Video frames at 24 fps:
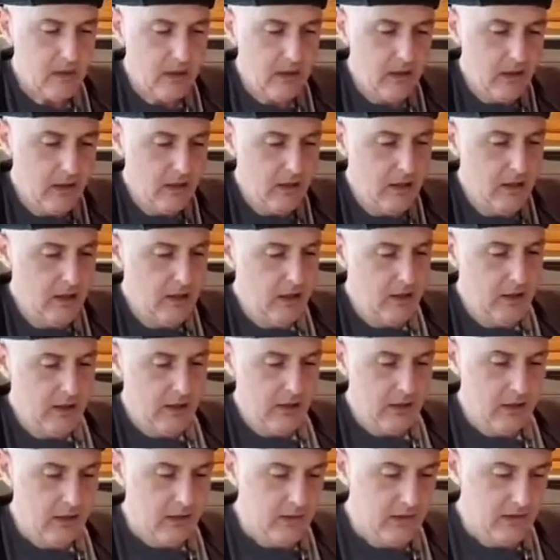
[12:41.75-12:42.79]

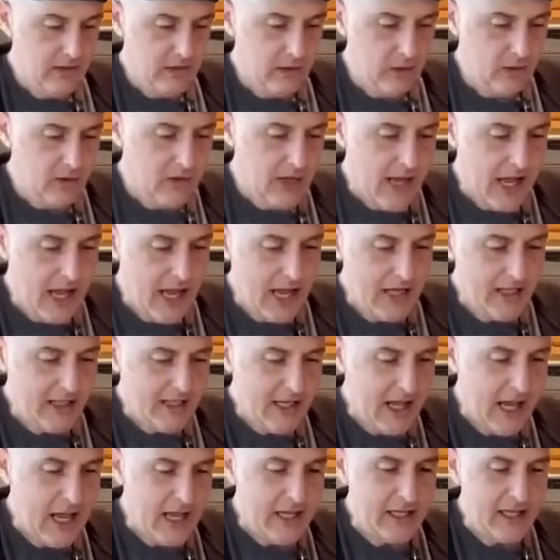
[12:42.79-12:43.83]
And this goes on
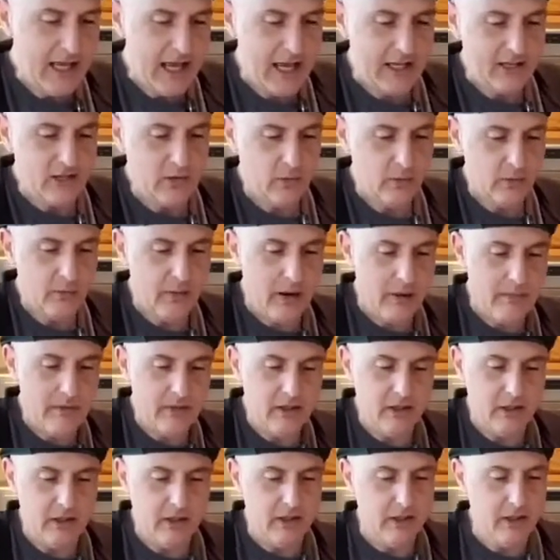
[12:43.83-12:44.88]
and on and on. So we're probably
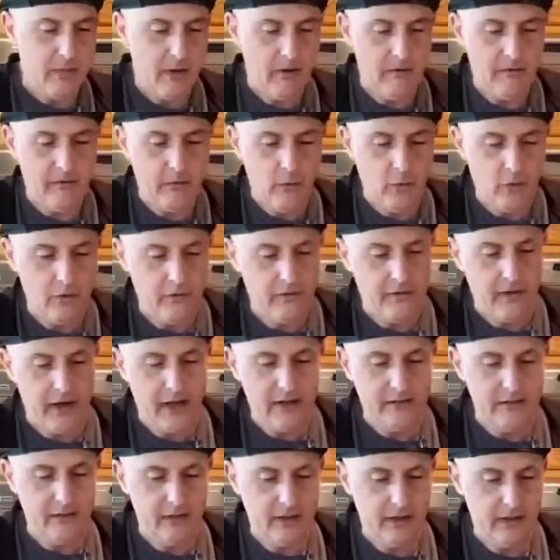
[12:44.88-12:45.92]
going to get about 4 or
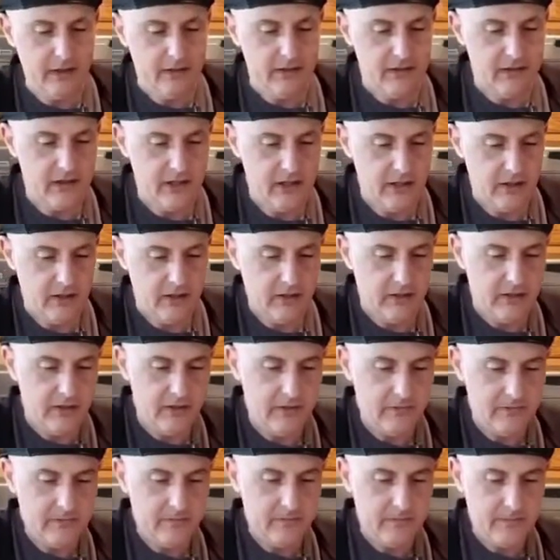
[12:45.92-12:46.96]
5 layers here.
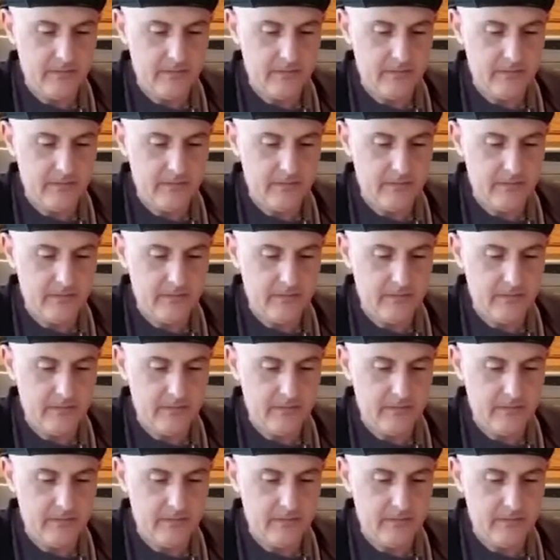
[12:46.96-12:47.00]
